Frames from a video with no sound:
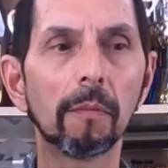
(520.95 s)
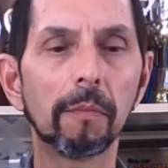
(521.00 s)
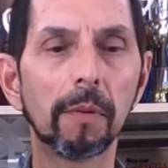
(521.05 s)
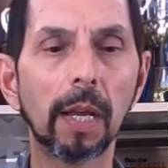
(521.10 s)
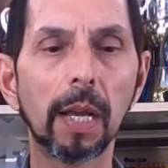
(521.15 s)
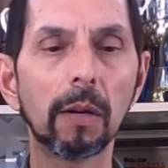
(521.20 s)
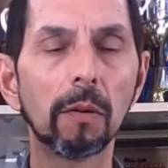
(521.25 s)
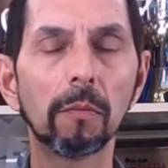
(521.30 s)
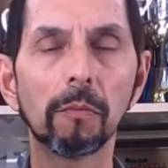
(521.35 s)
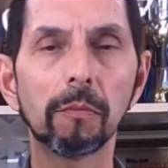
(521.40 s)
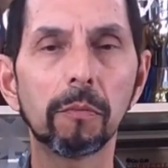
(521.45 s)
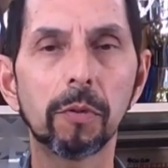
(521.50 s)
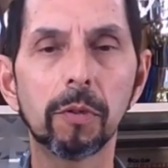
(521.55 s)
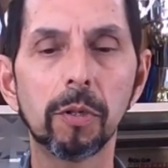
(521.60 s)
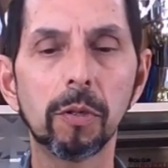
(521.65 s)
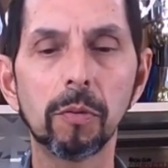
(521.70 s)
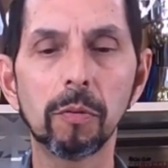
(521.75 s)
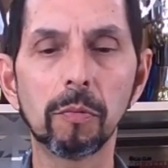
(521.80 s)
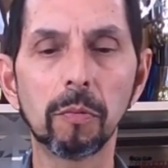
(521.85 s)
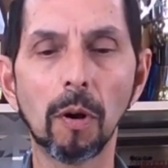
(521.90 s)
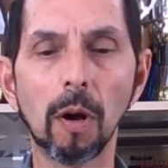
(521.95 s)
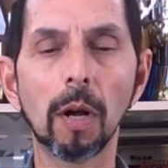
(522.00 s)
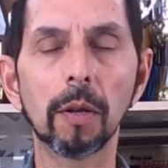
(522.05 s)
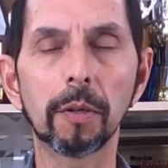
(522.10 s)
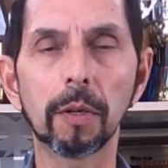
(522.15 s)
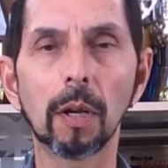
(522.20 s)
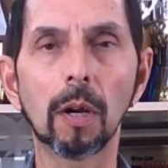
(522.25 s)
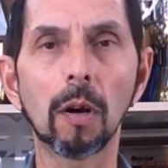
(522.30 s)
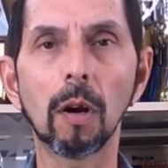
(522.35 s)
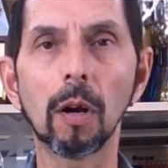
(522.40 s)
They don't do
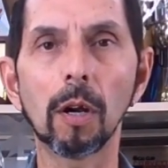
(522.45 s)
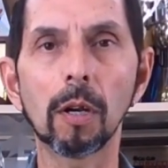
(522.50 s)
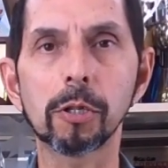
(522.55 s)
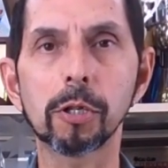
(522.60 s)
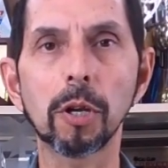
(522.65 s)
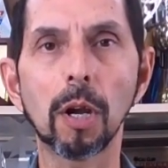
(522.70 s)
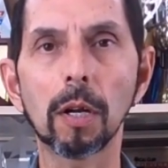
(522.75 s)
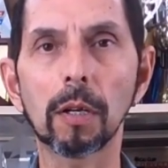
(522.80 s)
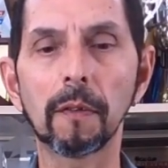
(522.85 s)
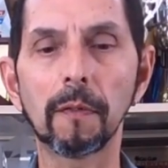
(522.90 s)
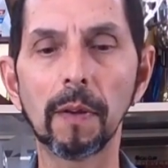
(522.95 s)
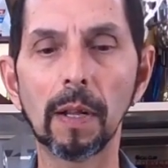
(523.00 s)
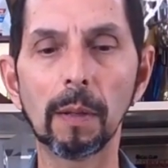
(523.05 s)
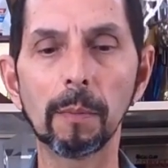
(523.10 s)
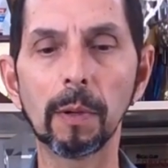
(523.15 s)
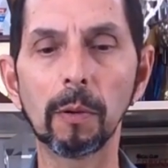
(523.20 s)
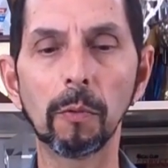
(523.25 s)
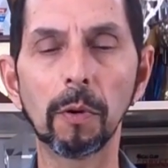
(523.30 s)
on-the-car shock development